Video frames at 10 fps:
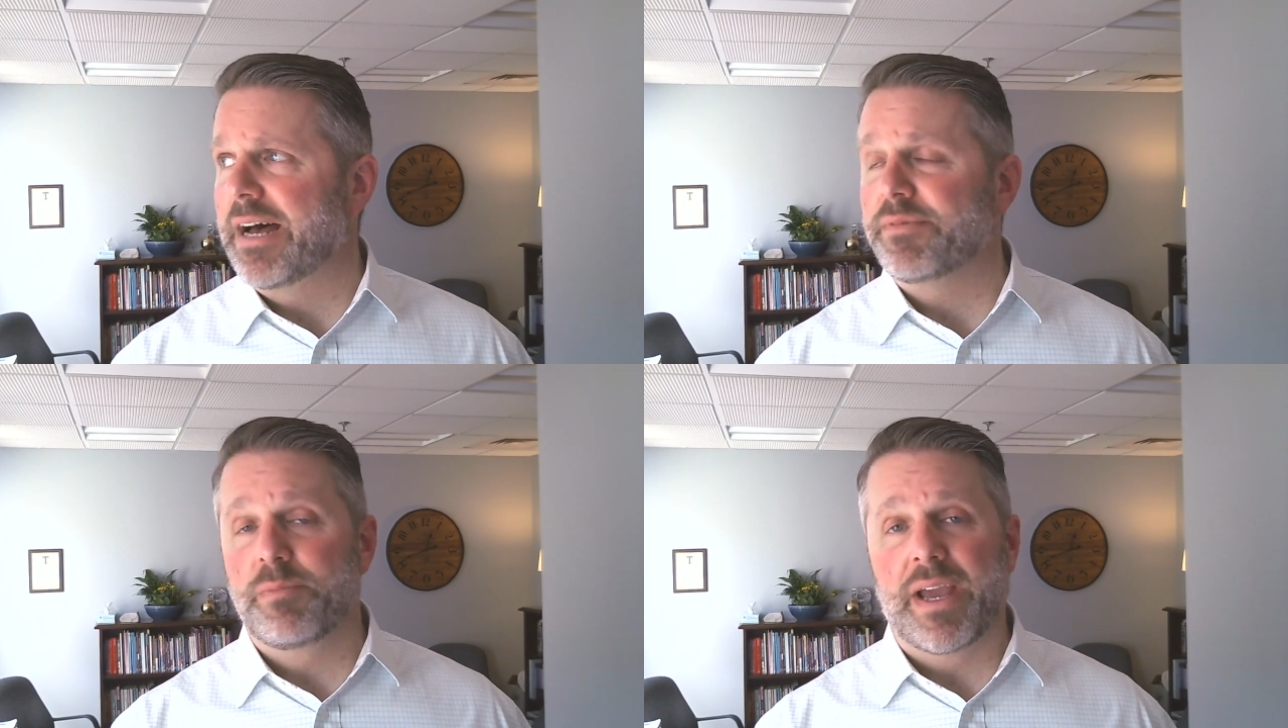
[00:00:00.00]

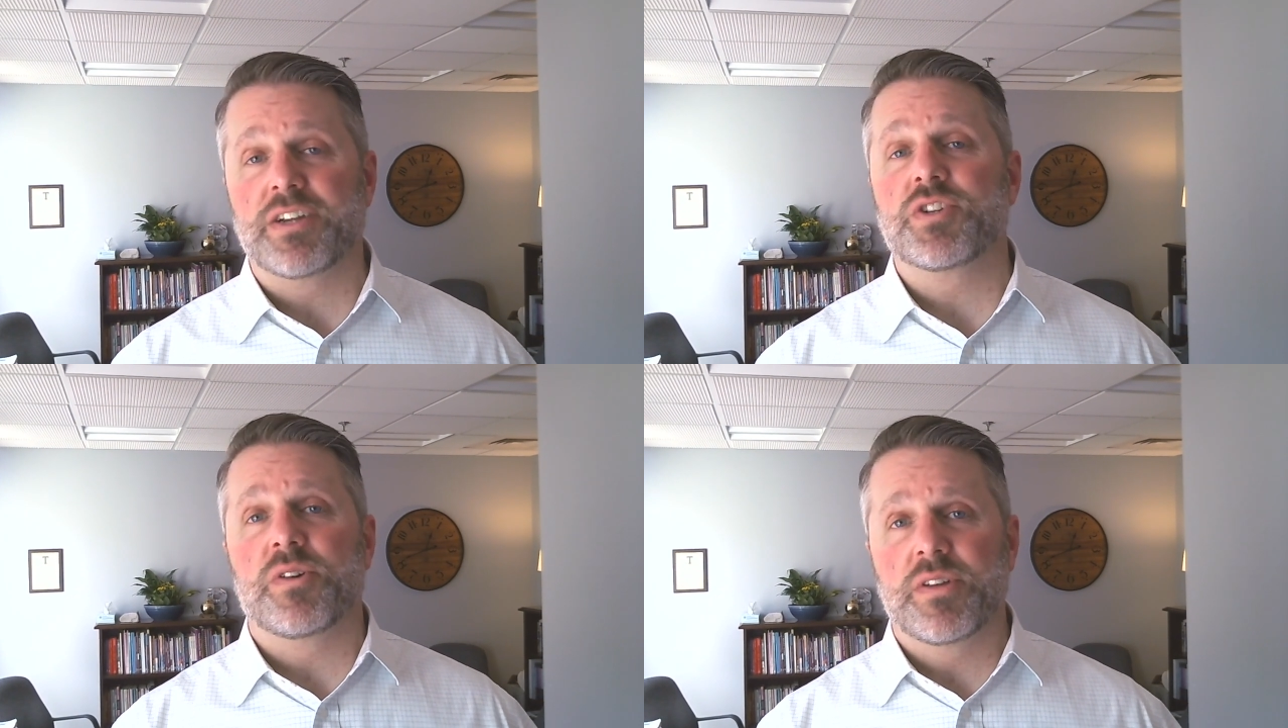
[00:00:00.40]
to make
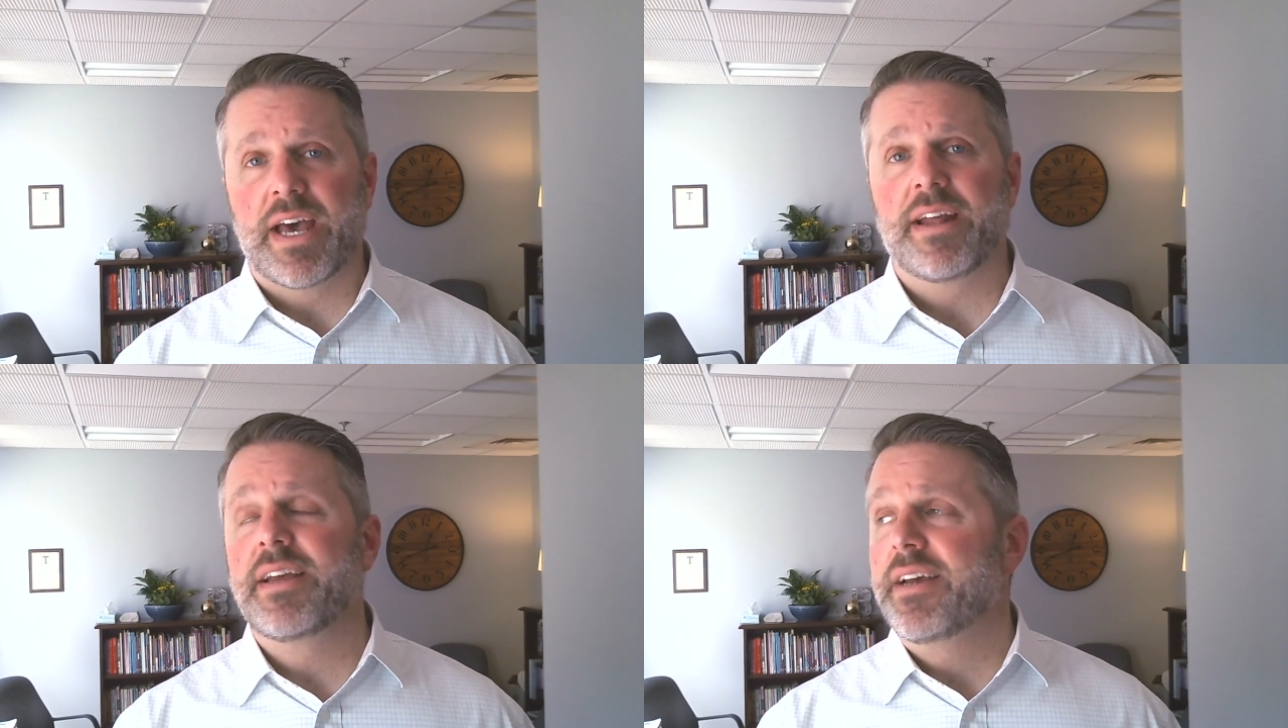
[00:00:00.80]
sure
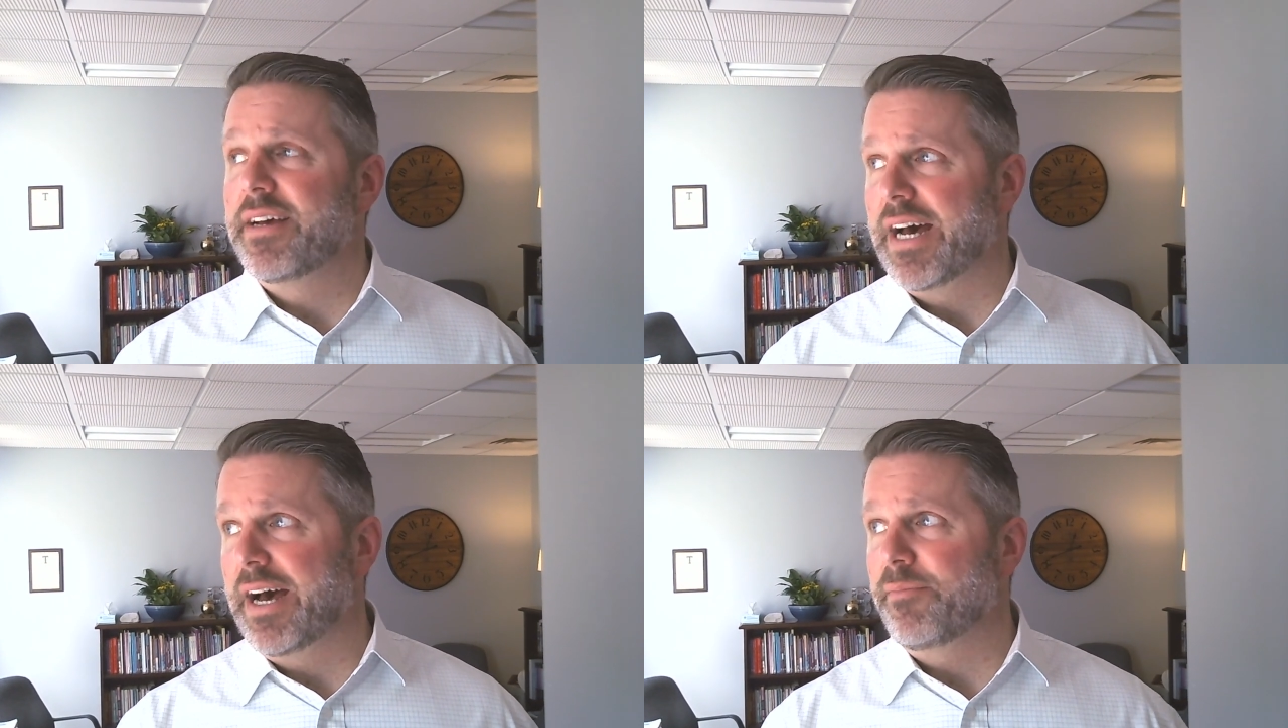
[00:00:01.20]
that
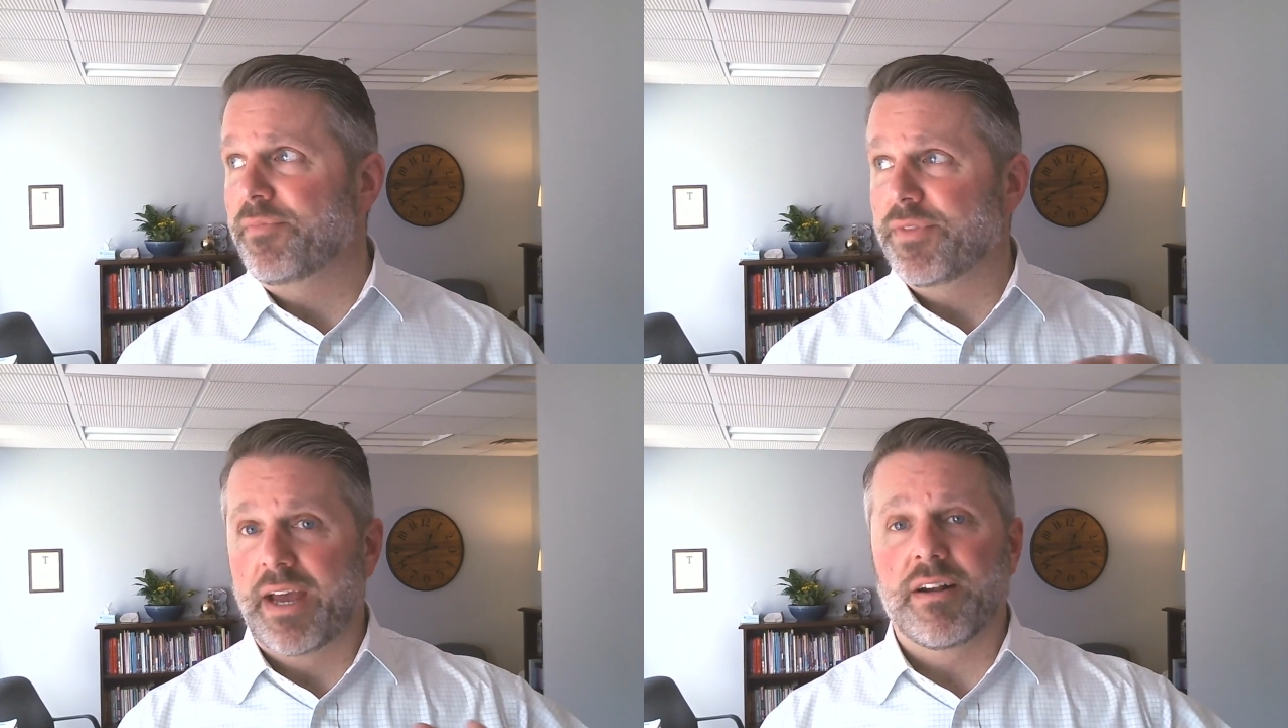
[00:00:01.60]

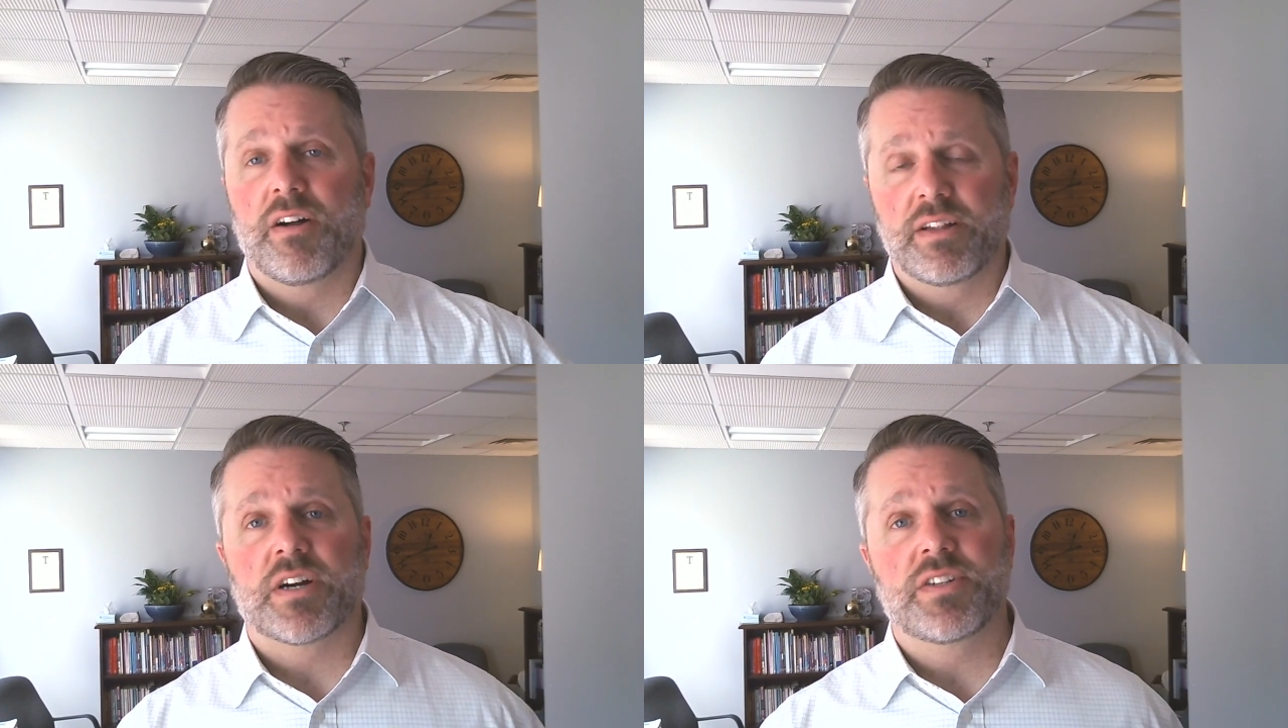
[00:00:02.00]
that
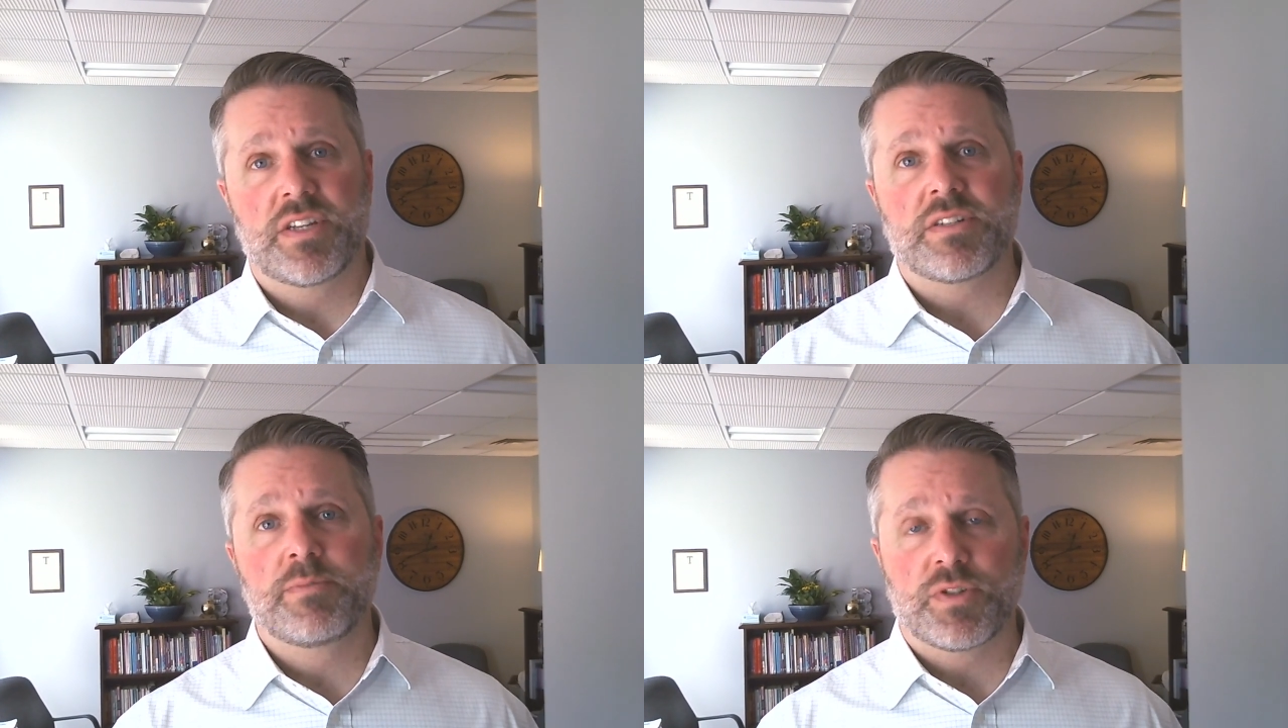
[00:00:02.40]
all of our
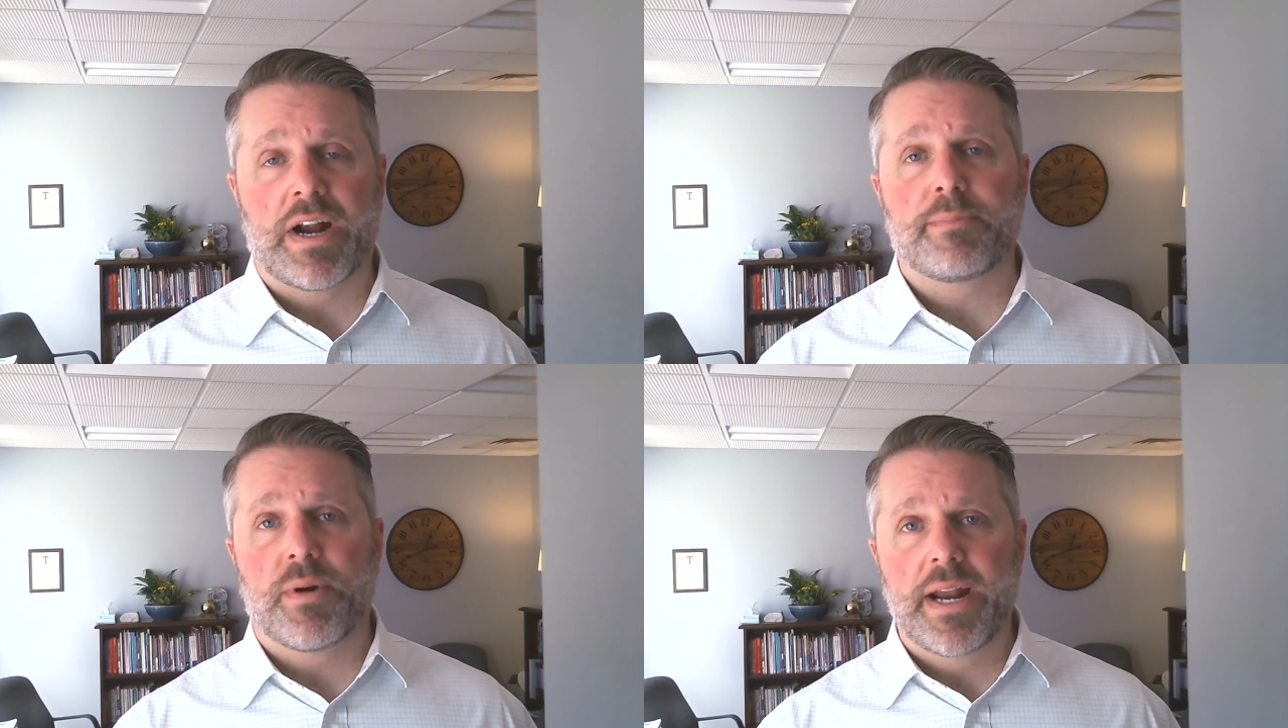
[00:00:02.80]
systems are
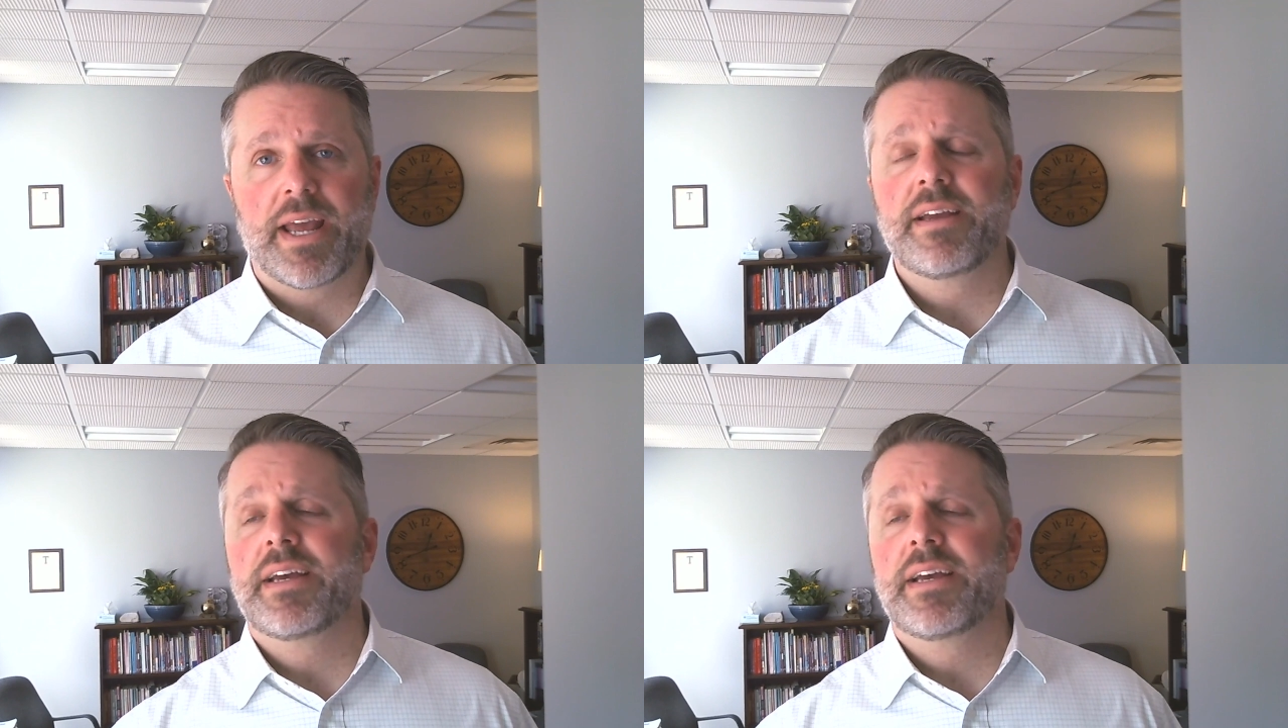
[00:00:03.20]
operating